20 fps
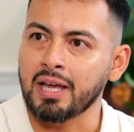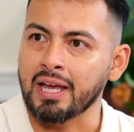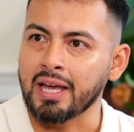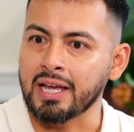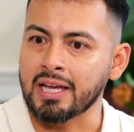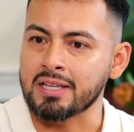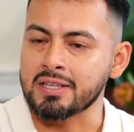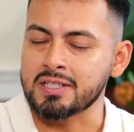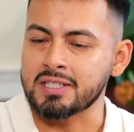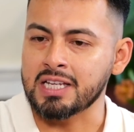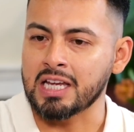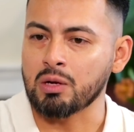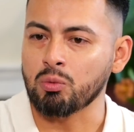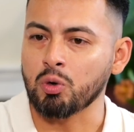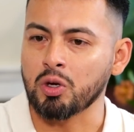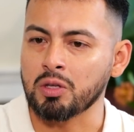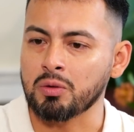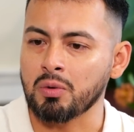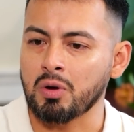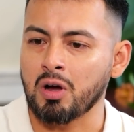And same
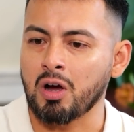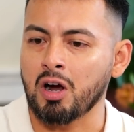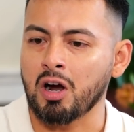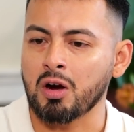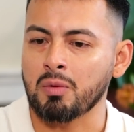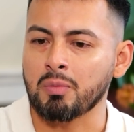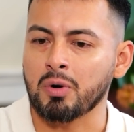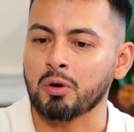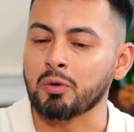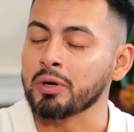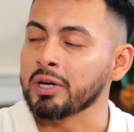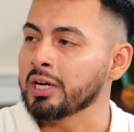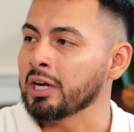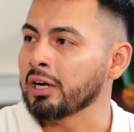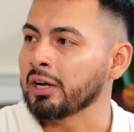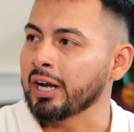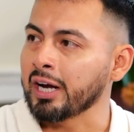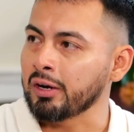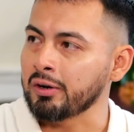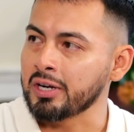with
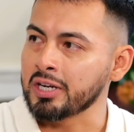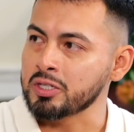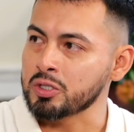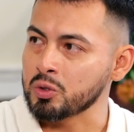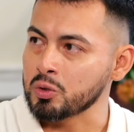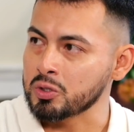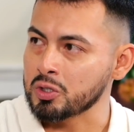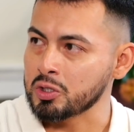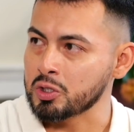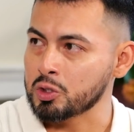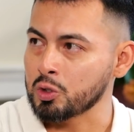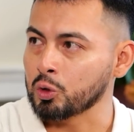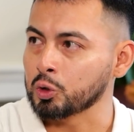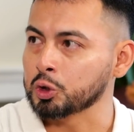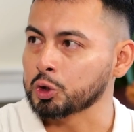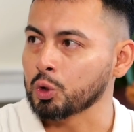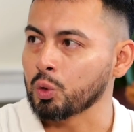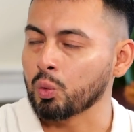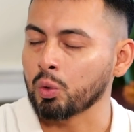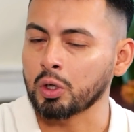Maria Arias, who's our
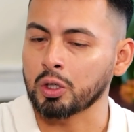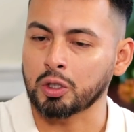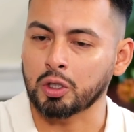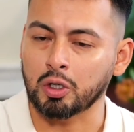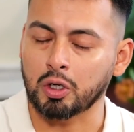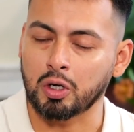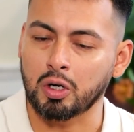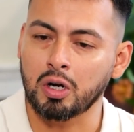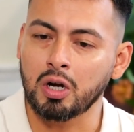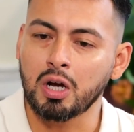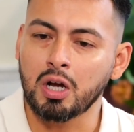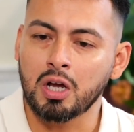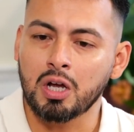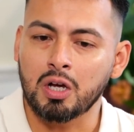social worker.